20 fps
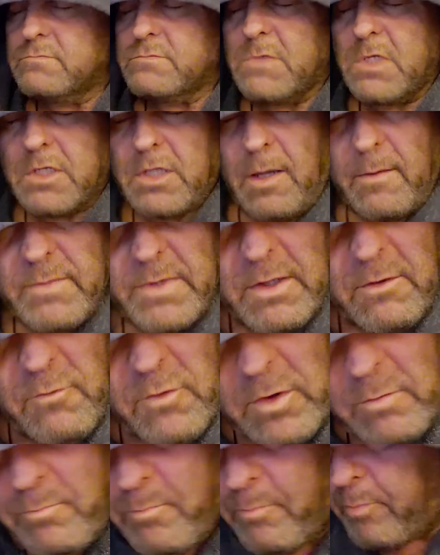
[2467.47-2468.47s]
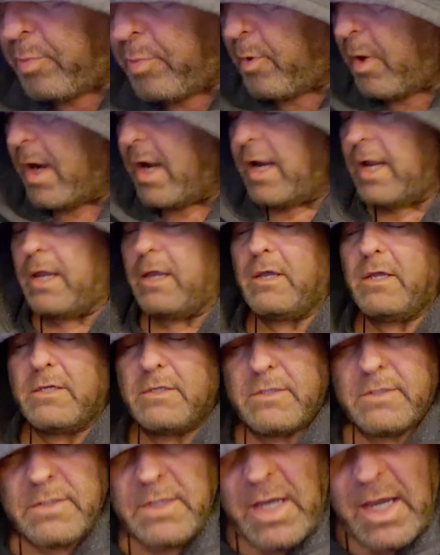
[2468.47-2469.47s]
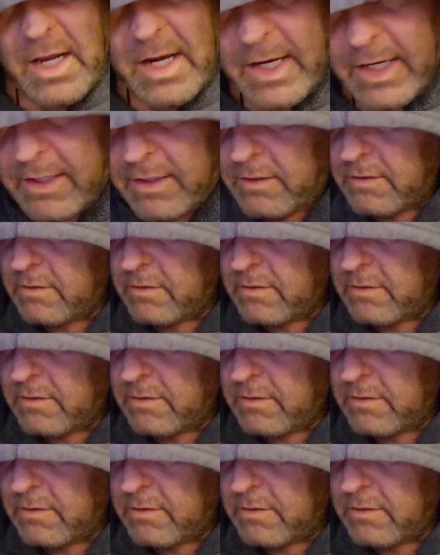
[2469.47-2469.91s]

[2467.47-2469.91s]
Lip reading: Something would break inside.